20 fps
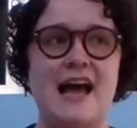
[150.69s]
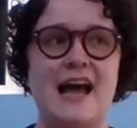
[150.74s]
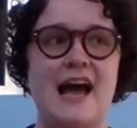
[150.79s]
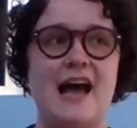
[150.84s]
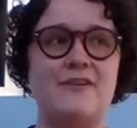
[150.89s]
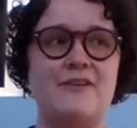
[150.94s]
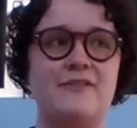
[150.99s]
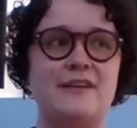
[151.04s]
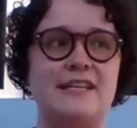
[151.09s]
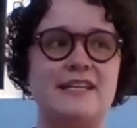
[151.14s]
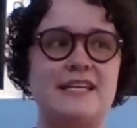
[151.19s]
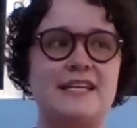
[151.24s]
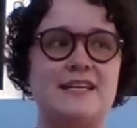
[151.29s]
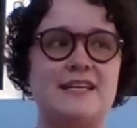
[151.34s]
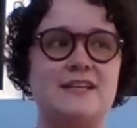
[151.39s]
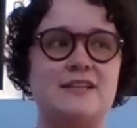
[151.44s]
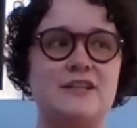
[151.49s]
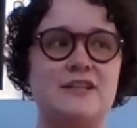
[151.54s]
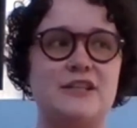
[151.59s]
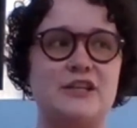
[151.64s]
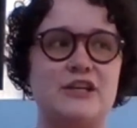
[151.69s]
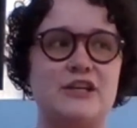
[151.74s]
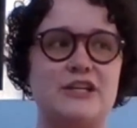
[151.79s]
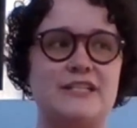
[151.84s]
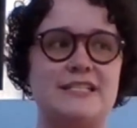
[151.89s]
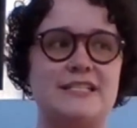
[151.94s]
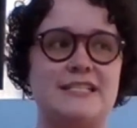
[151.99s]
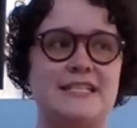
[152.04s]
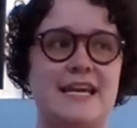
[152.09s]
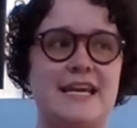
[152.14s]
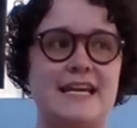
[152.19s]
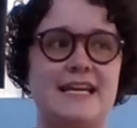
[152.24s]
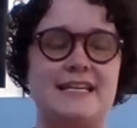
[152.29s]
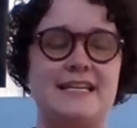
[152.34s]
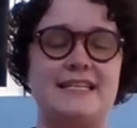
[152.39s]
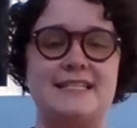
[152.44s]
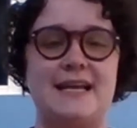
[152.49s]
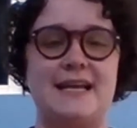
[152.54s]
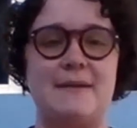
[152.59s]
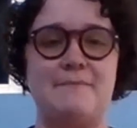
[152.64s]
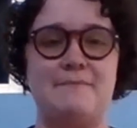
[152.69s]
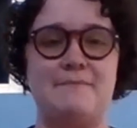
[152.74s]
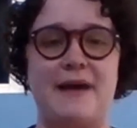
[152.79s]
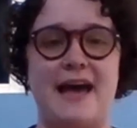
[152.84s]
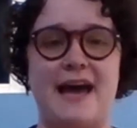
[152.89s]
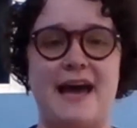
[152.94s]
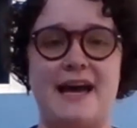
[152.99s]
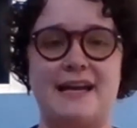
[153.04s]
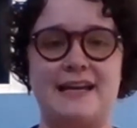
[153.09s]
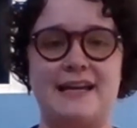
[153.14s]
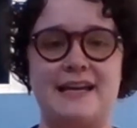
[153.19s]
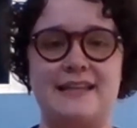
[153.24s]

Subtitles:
I really learned to take a step back